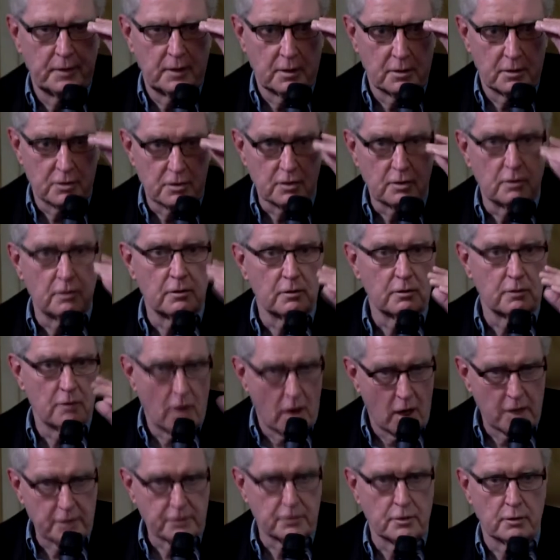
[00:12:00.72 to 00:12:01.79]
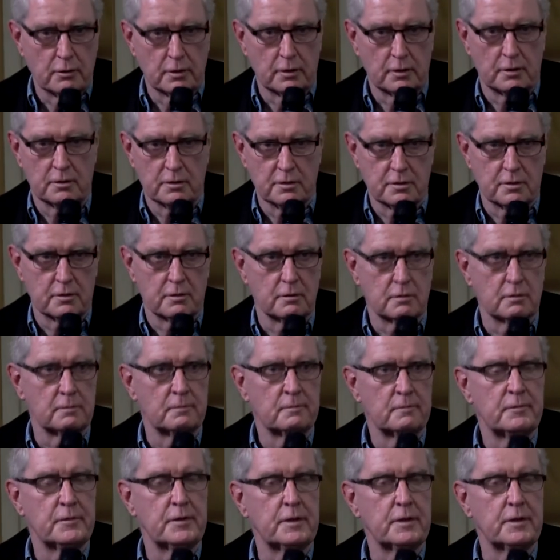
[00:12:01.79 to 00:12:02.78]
concern, ongoing concern,